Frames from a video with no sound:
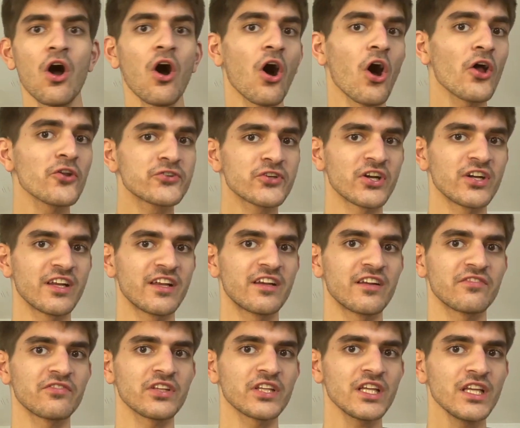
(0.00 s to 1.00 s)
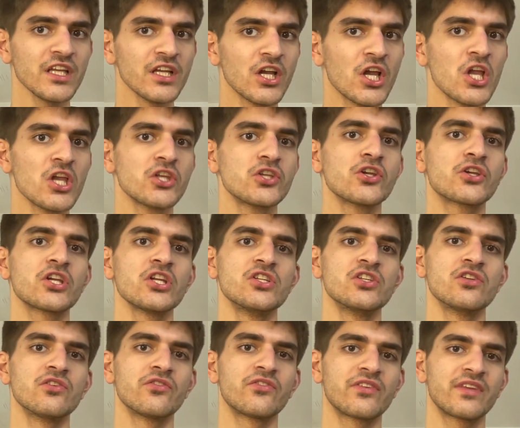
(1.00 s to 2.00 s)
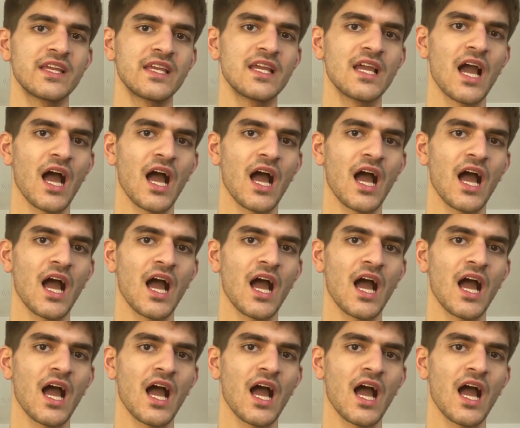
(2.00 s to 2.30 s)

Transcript: Alternatively, you can use the